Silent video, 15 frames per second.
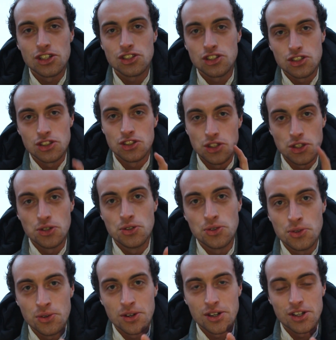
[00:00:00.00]
Should
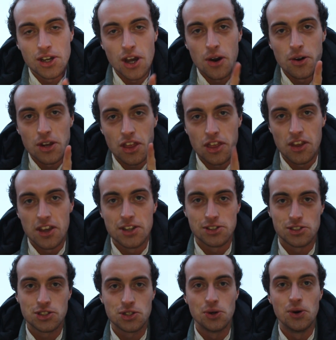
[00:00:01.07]
you go to
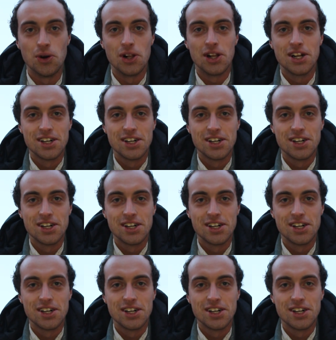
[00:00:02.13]
theater school?